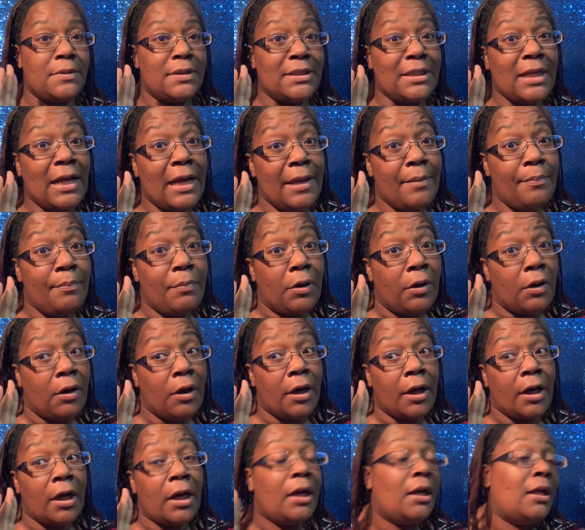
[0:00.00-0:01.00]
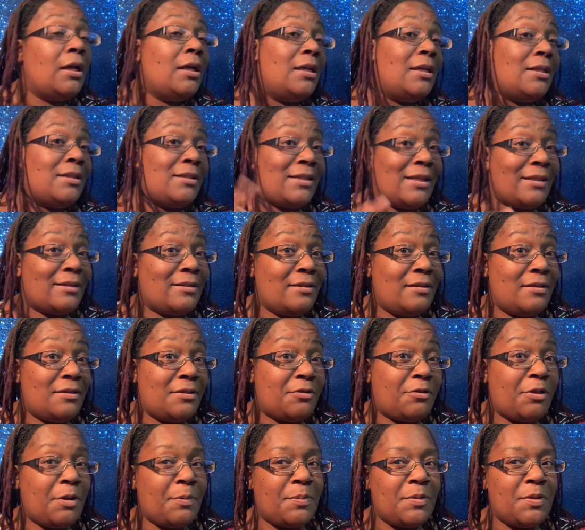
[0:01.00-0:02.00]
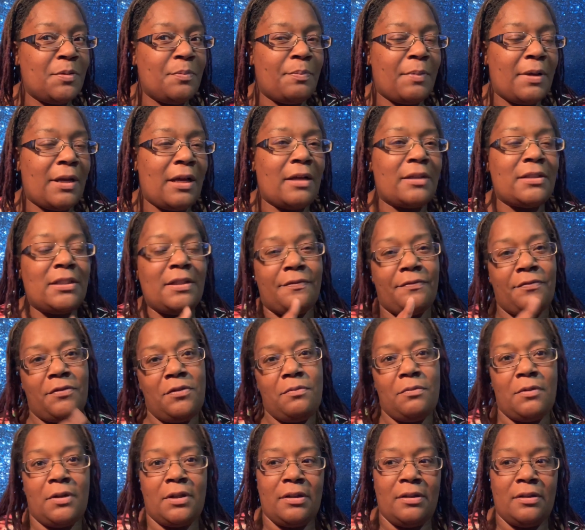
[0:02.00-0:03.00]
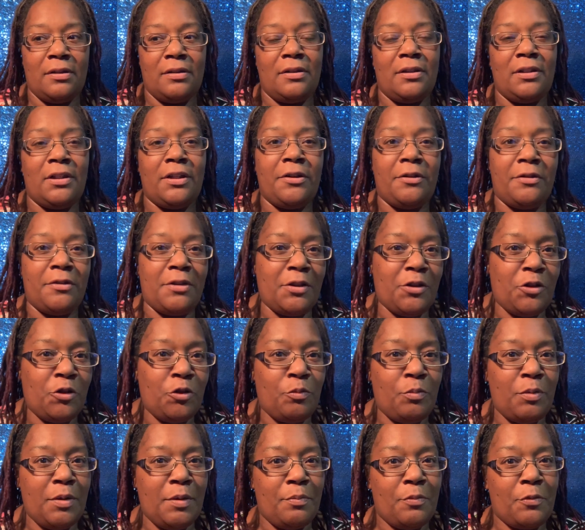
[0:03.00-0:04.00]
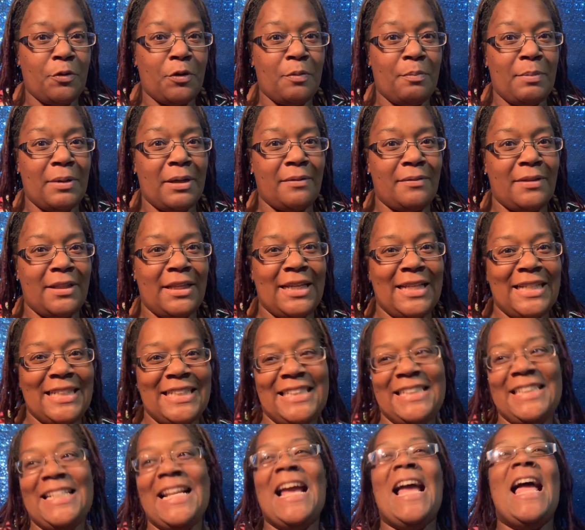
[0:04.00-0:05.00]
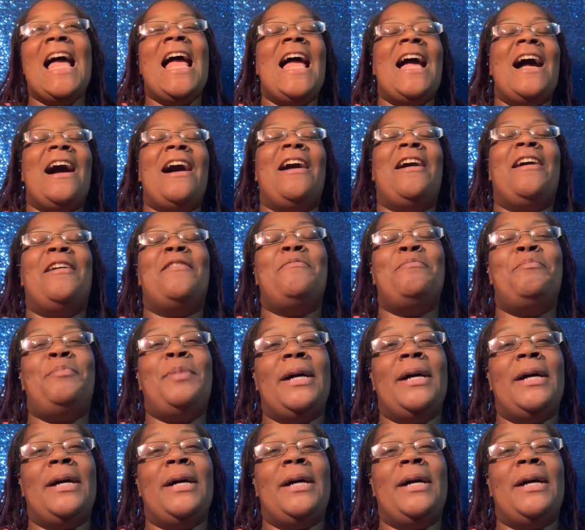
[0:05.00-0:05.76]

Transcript: Sidebar check the description box if you want to learn a little bit more about that. um,